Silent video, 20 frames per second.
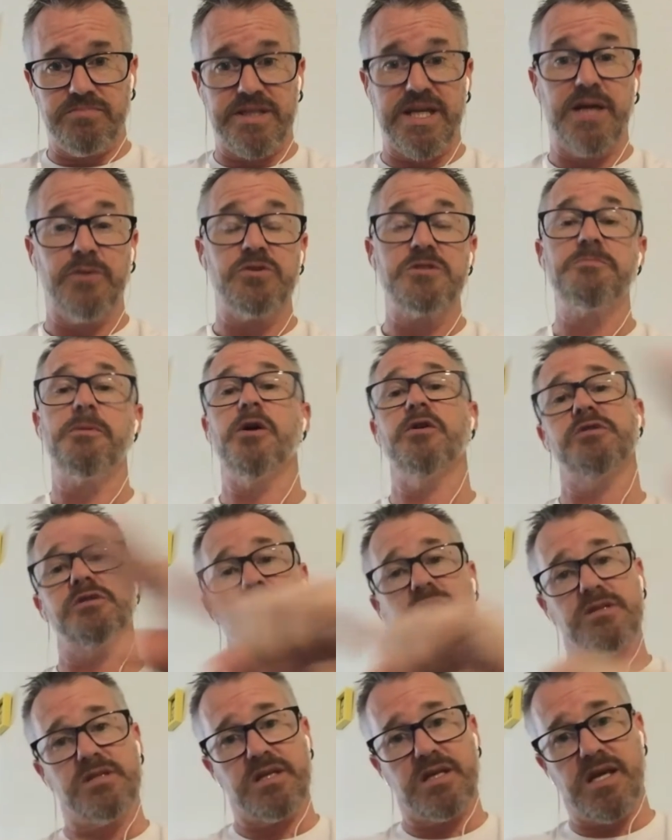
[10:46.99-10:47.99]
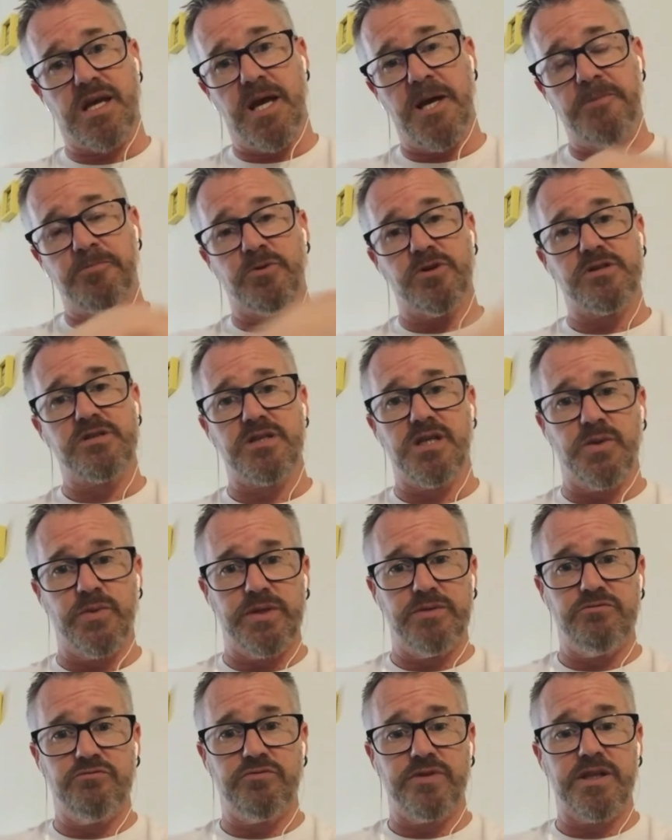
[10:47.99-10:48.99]
Dad was posted to Canberra, so
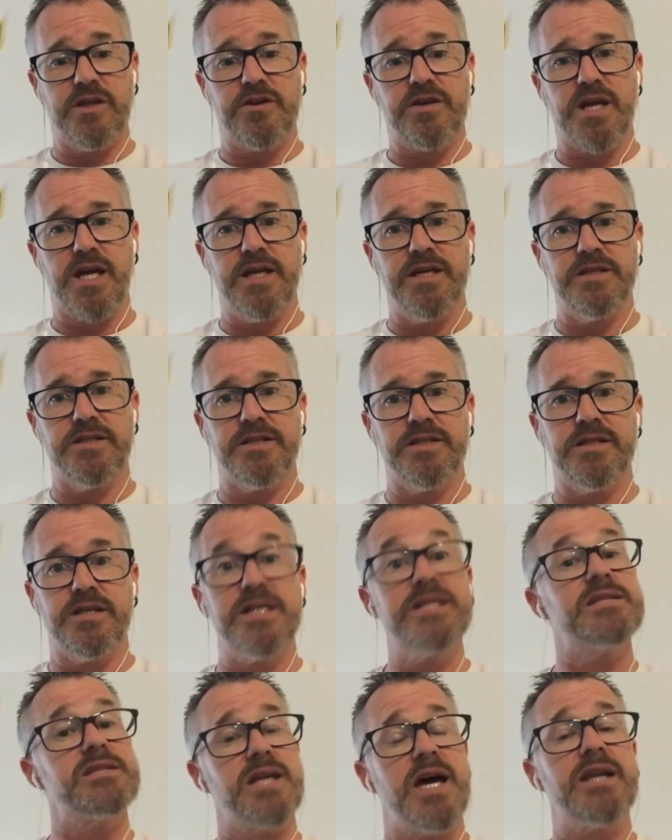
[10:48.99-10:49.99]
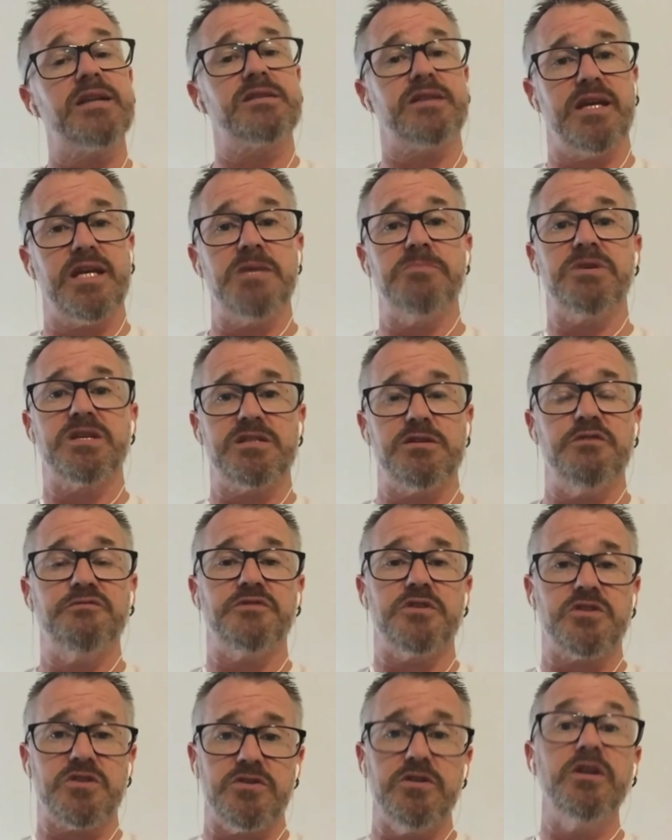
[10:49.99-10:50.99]
we relocated, and I started taking myself
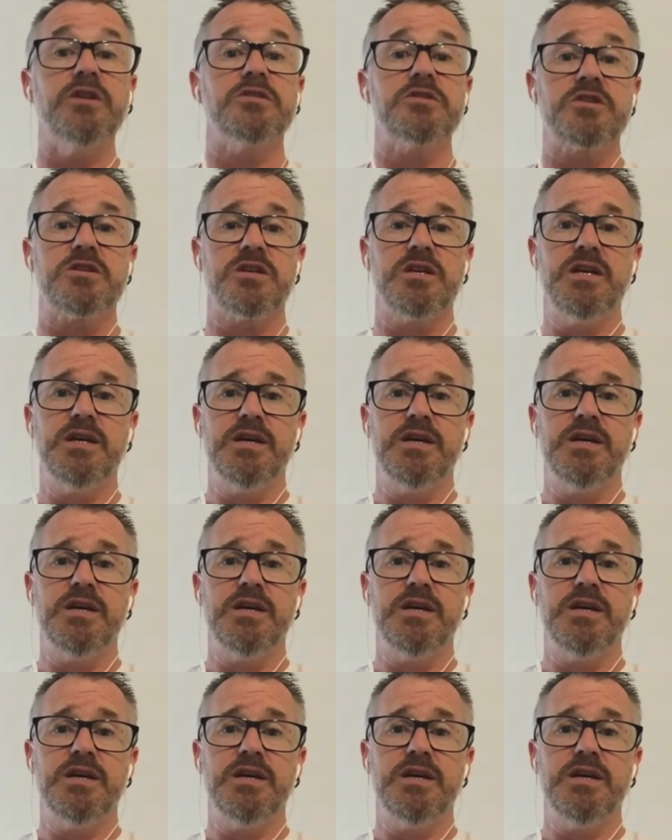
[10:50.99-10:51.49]
to church.